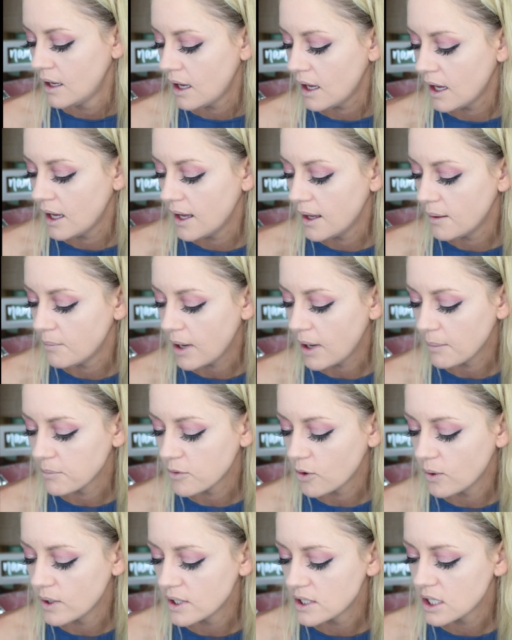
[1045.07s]
Um, I'm
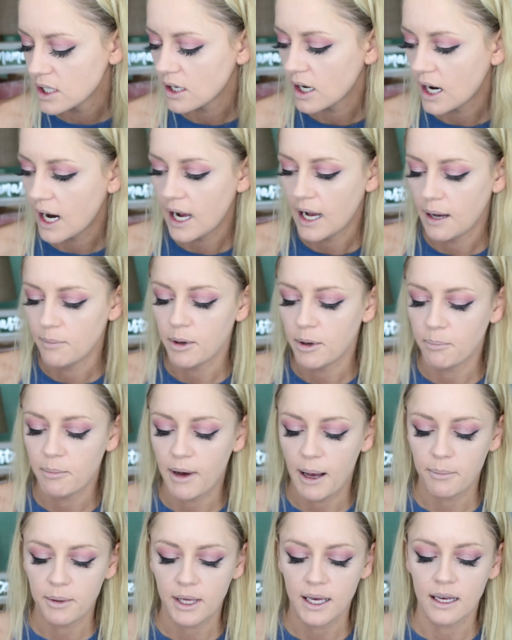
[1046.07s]
going to grab
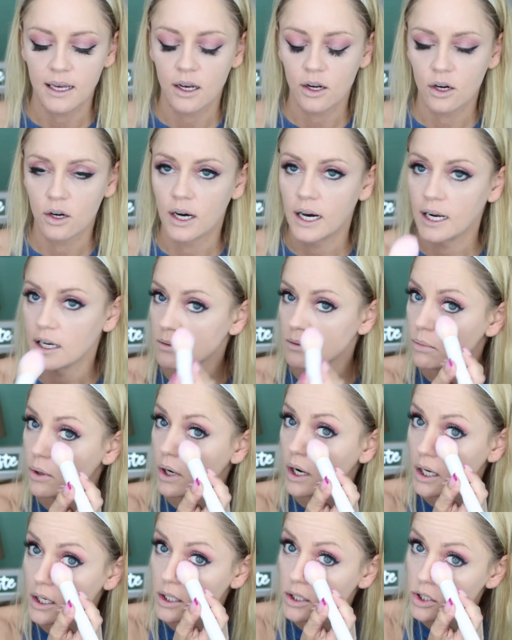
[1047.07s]
my big crown
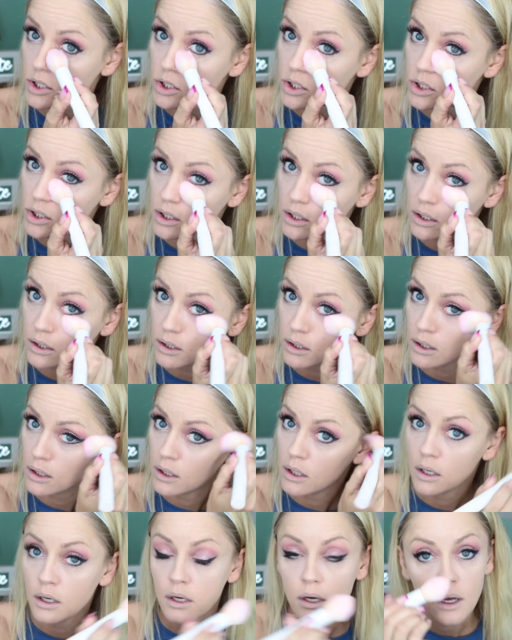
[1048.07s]
brush
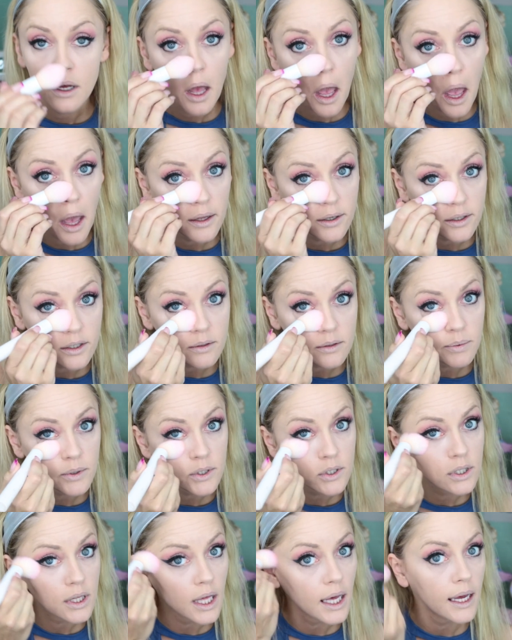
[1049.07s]
and just
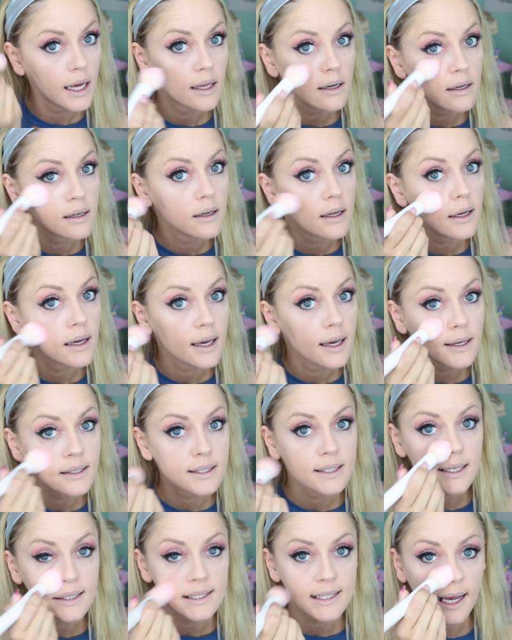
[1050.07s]
push that
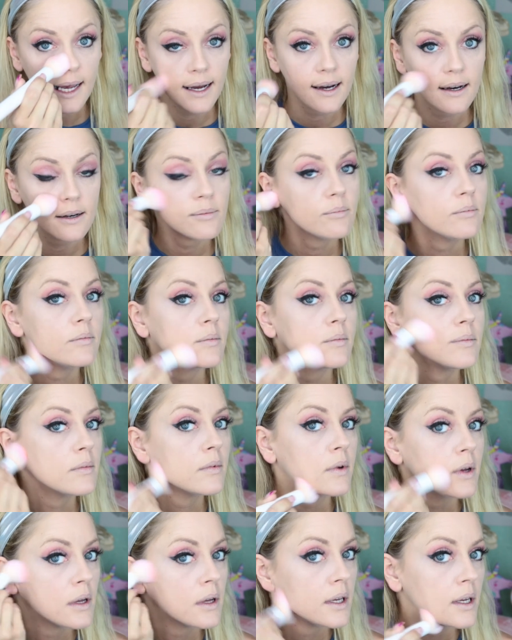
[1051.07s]
excess out.
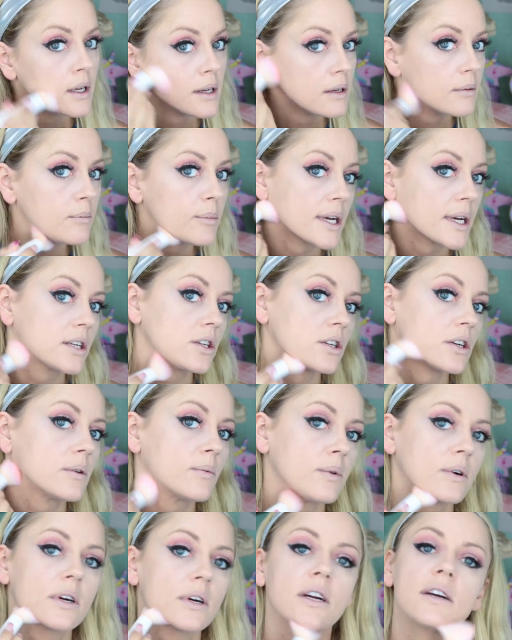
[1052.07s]
Make sure
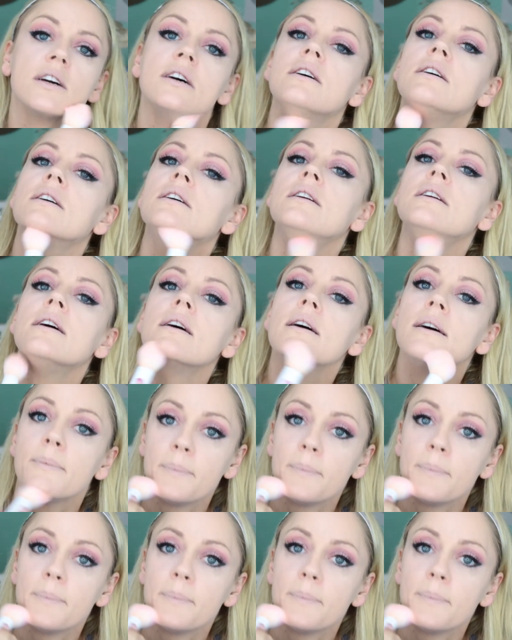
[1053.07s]
we're good.